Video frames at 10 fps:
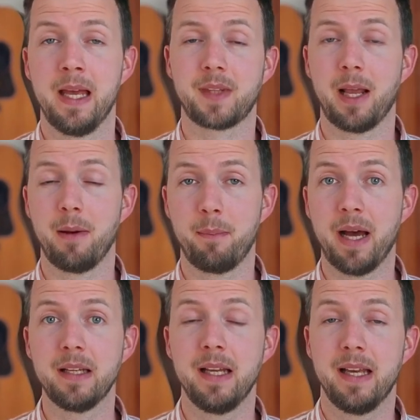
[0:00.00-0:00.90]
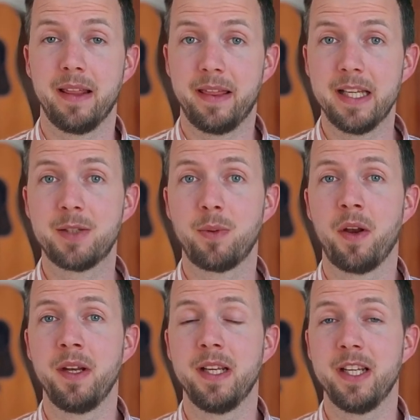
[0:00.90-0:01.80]
But this
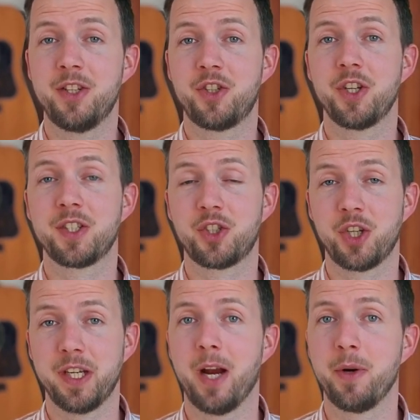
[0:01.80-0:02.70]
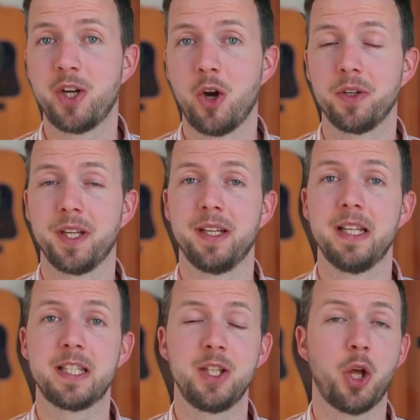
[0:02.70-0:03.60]
one is just generic content.
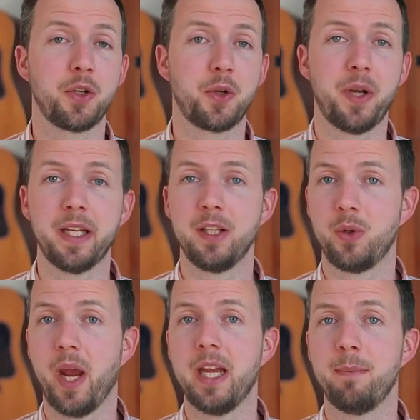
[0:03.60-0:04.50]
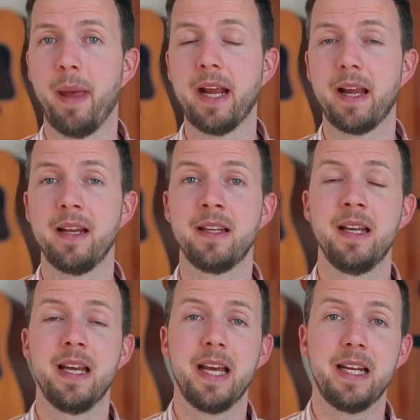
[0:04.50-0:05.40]
It's not connected to any backend
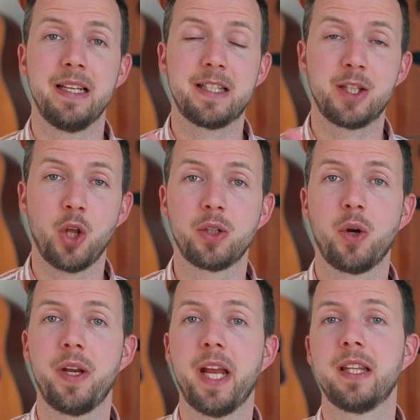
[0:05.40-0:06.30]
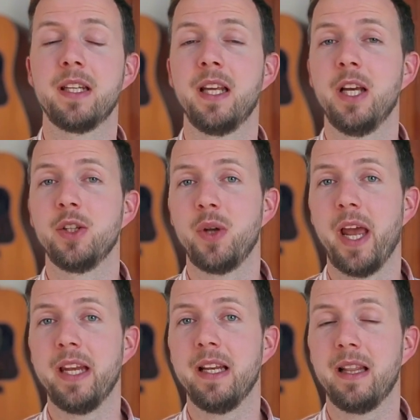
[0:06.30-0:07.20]
and it's not connected to
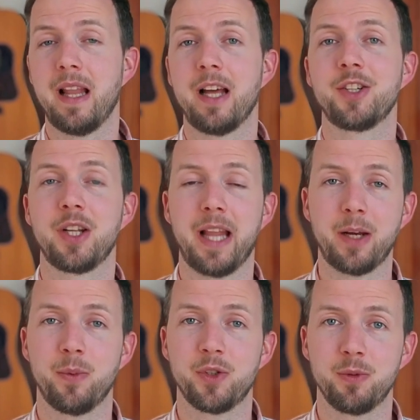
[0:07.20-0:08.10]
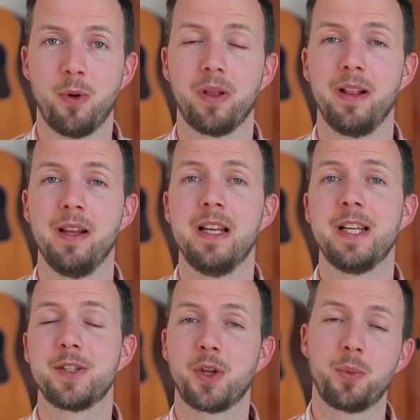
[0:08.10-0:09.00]
any large language model.
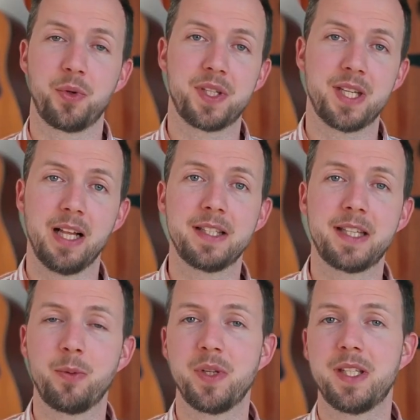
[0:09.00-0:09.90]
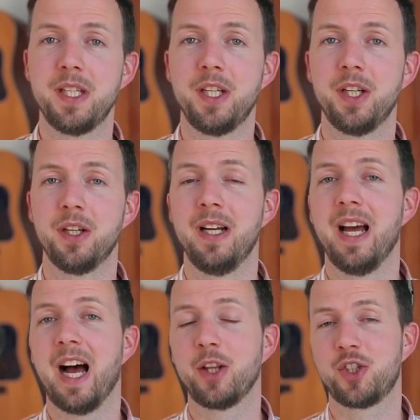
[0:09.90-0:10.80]
So the results that we see here
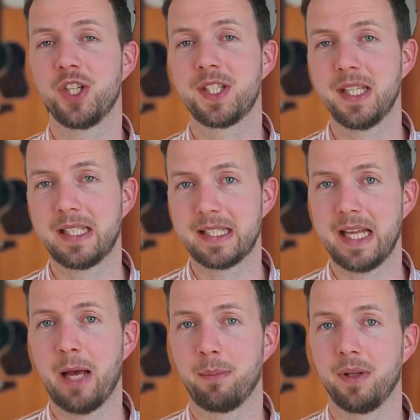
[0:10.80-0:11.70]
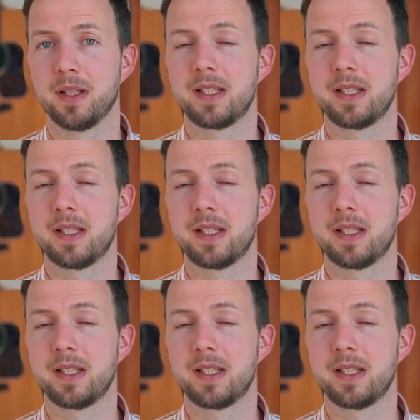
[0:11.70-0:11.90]
are just examples.